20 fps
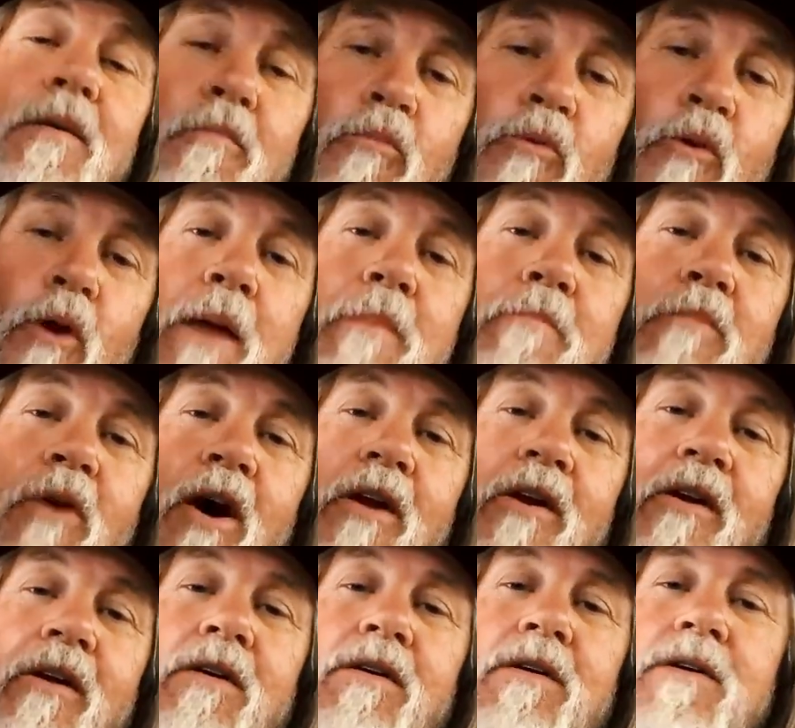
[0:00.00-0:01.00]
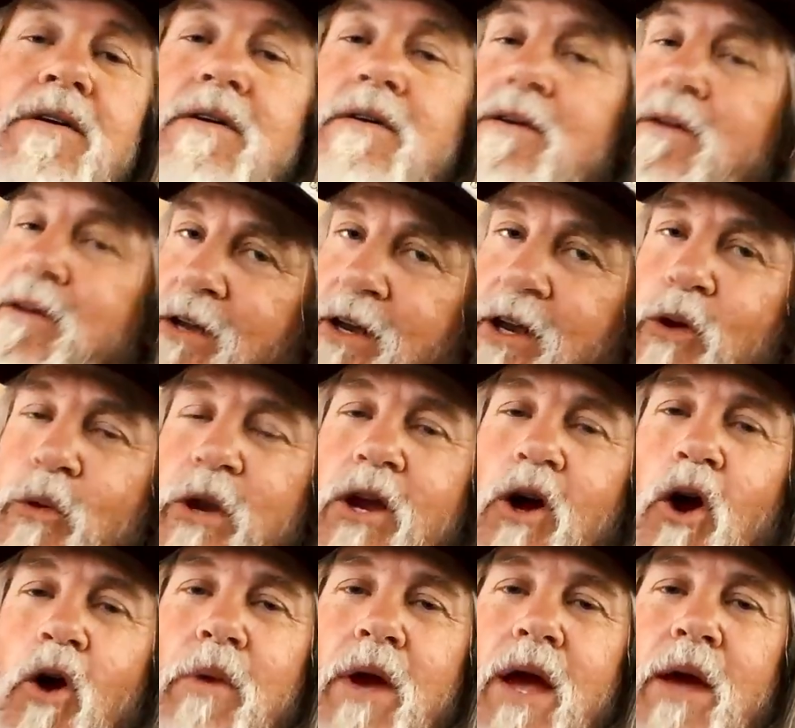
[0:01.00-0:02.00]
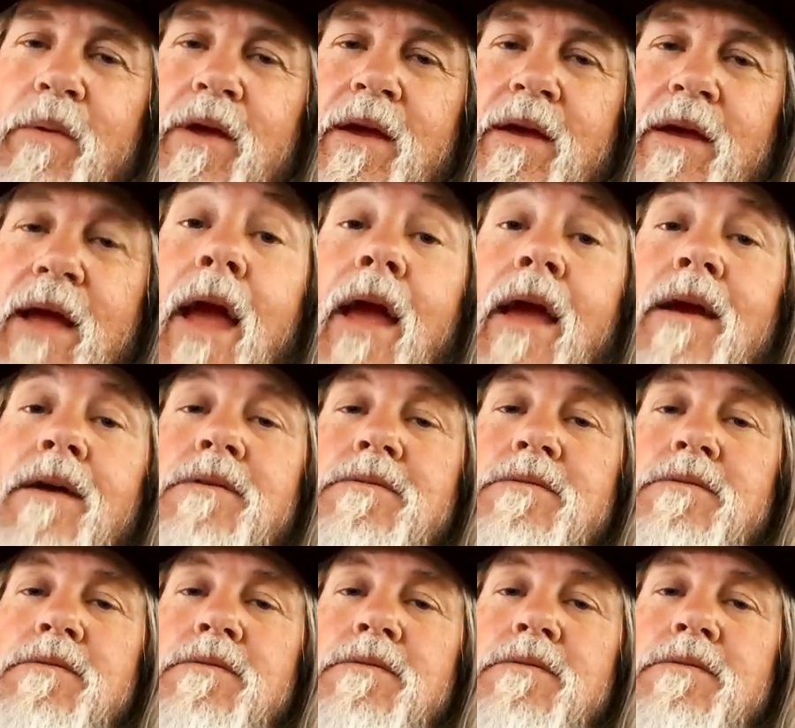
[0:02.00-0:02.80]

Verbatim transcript: Bread and butter. Here we go, baby. Hey,